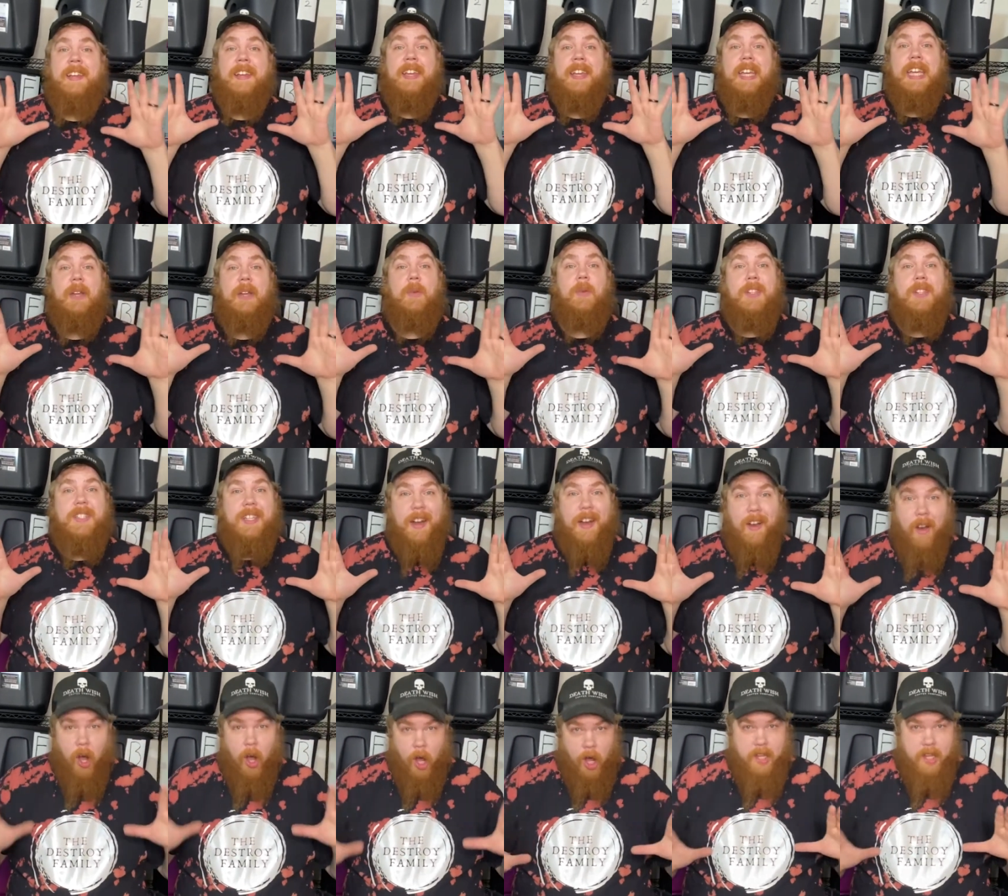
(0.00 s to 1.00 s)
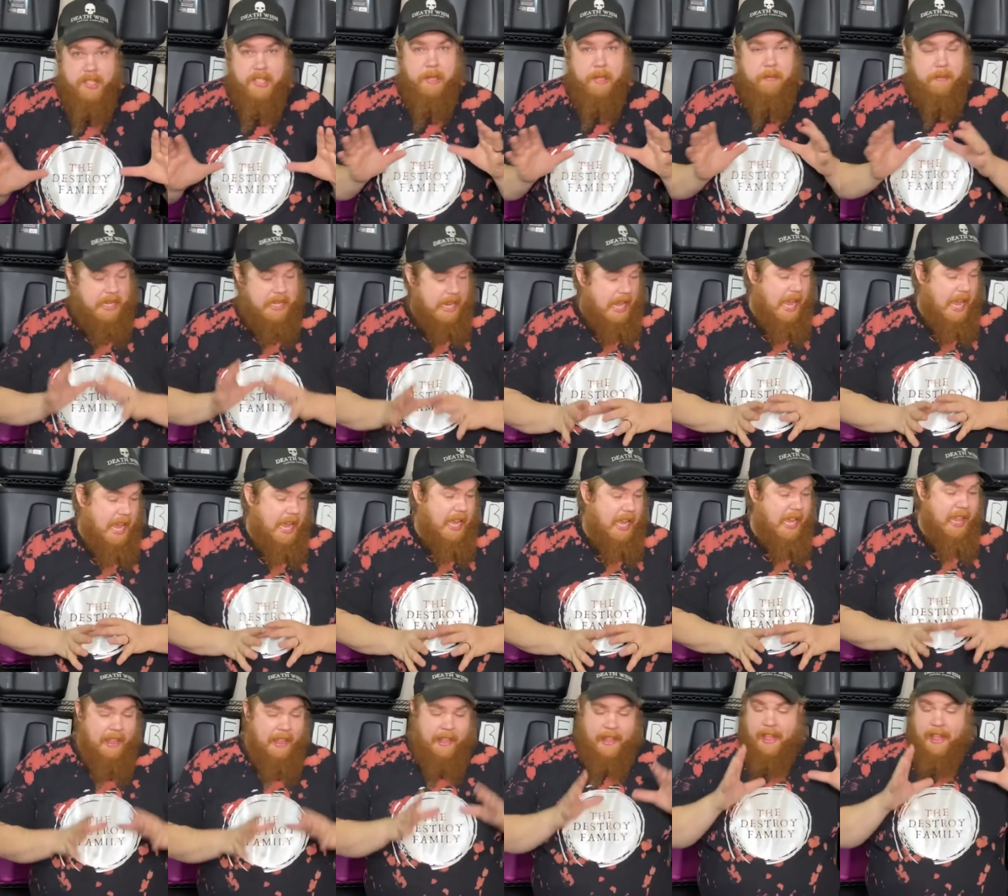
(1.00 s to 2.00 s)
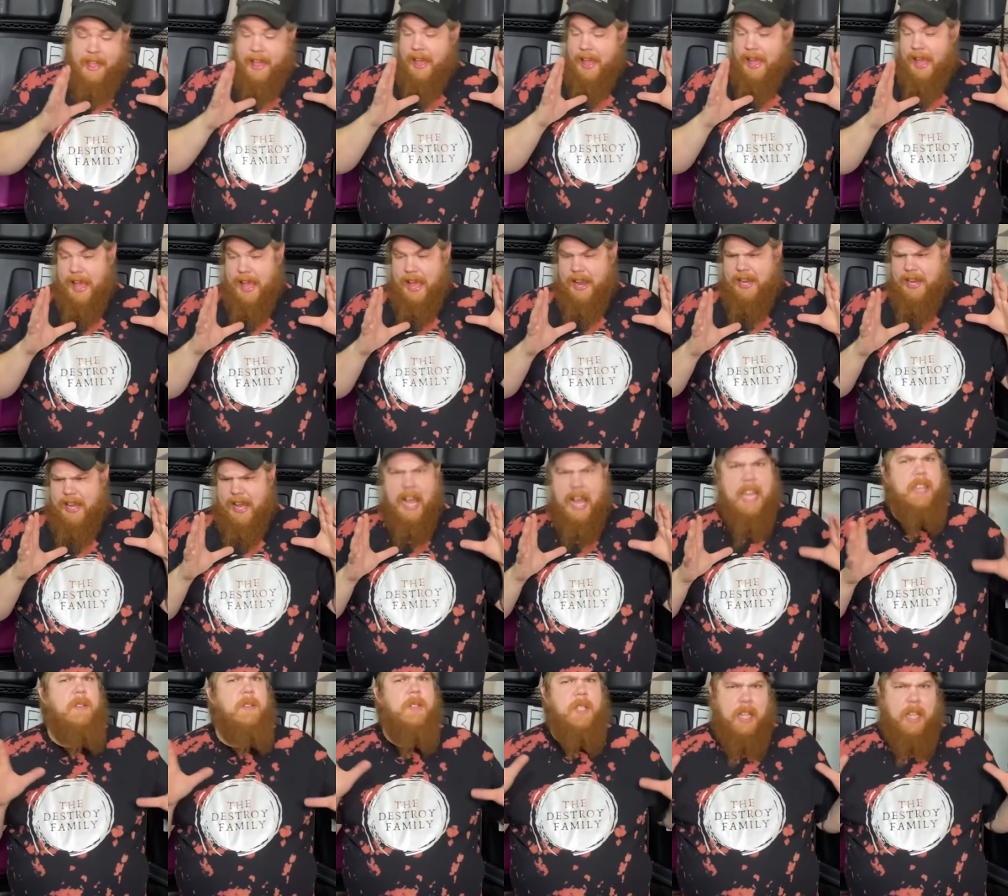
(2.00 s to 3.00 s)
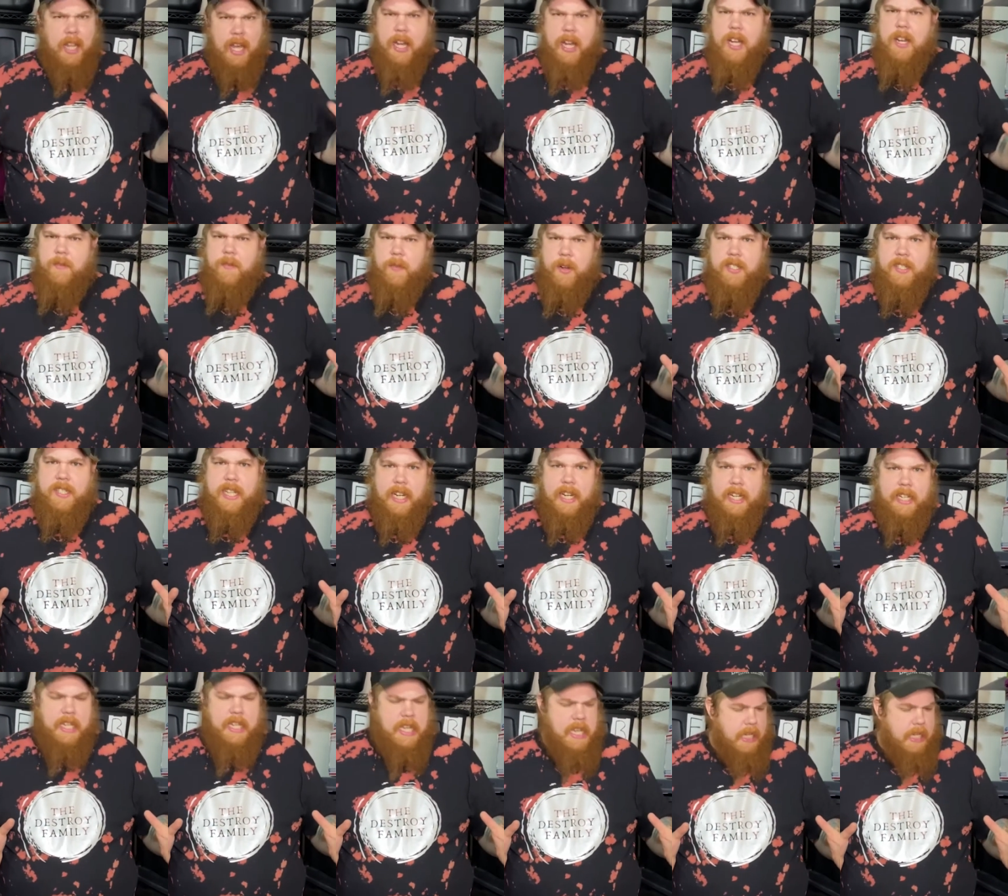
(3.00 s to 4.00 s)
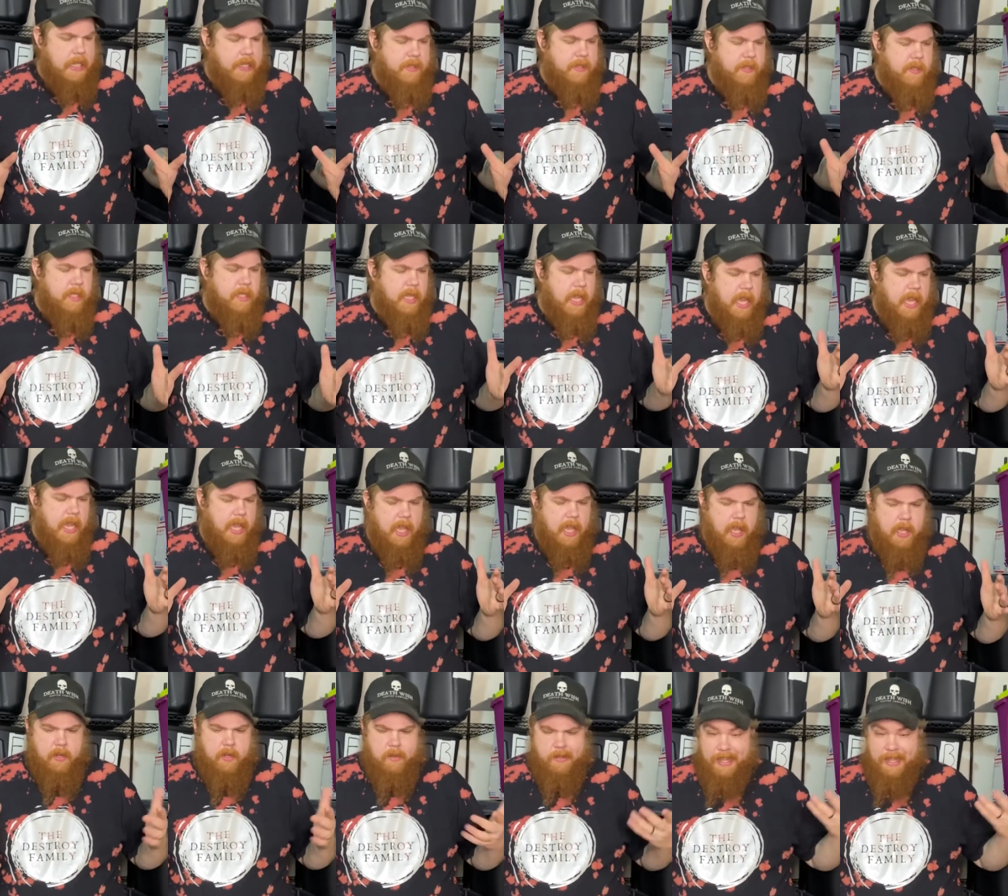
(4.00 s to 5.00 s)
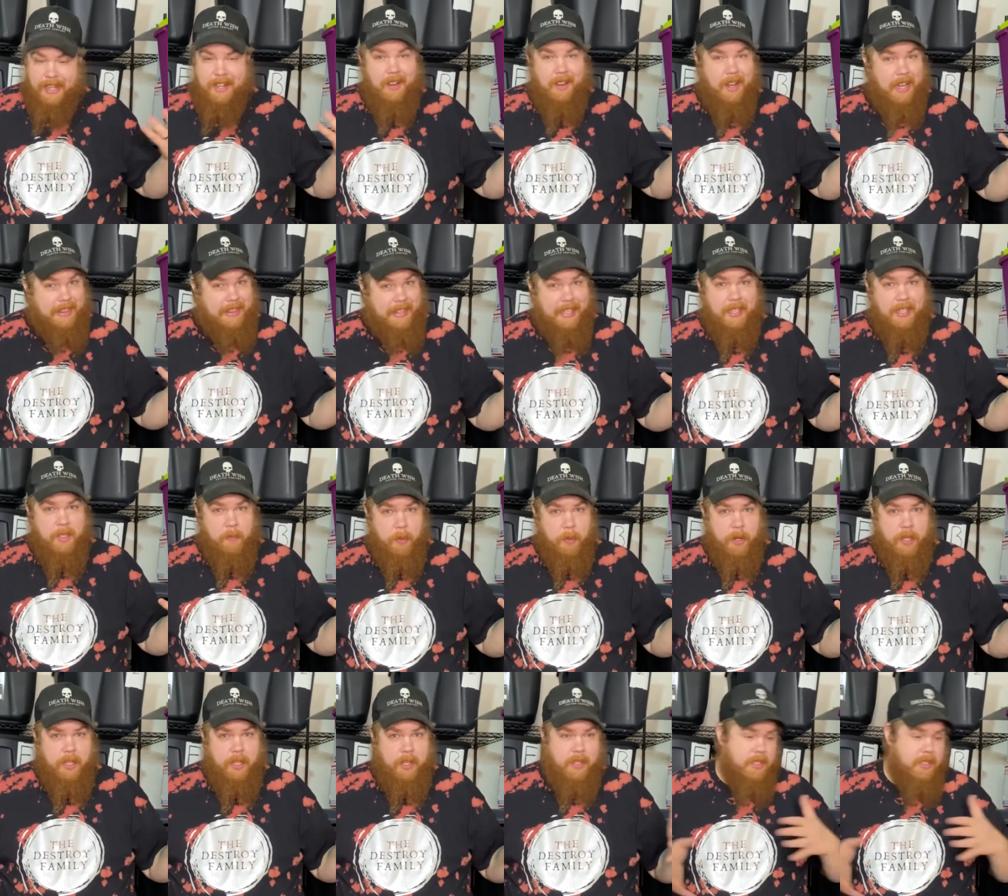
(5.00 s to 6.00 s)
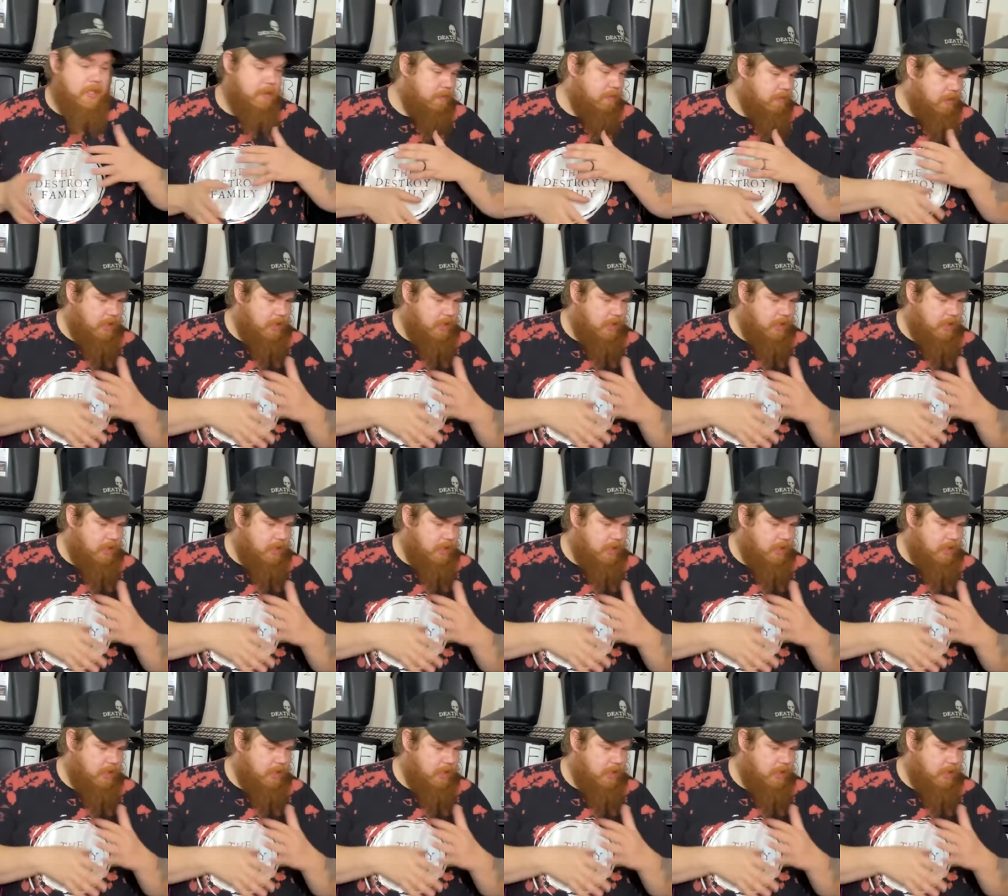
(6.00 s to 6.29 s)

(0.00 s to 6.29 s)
it was an awesome day. And I used a lot of different techniques, and I don't know, I think it's pretty good. Some